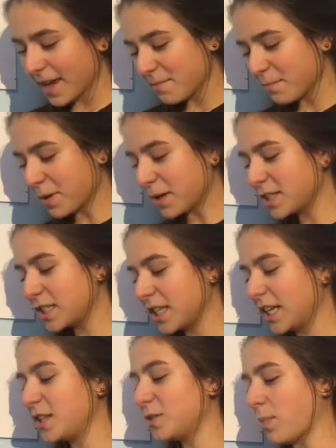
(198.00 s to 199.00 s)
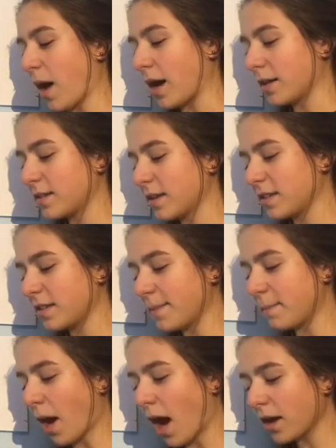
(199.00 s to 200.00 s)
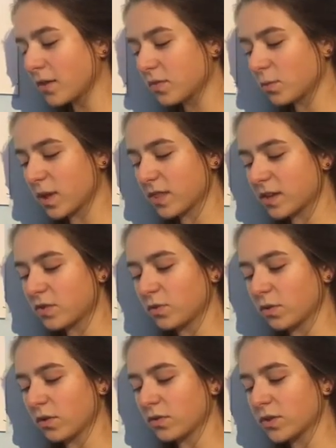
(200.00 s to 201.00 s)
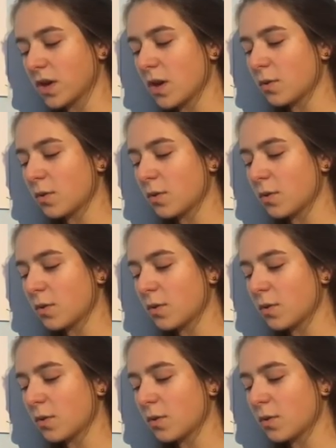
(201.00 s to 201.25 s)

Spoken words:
Push each box. The box with the tools